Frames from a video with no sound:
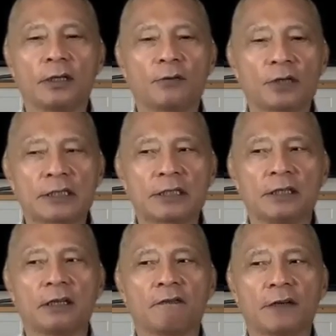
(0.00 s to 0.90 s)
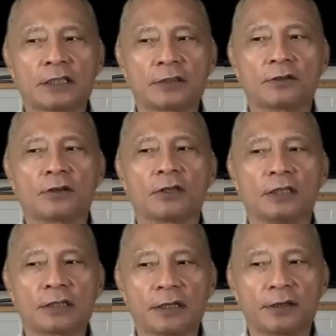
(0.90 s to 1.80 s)
University Investor
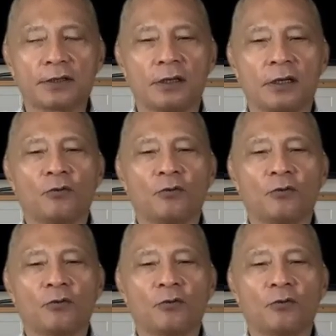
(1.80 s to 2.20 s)
newsletter.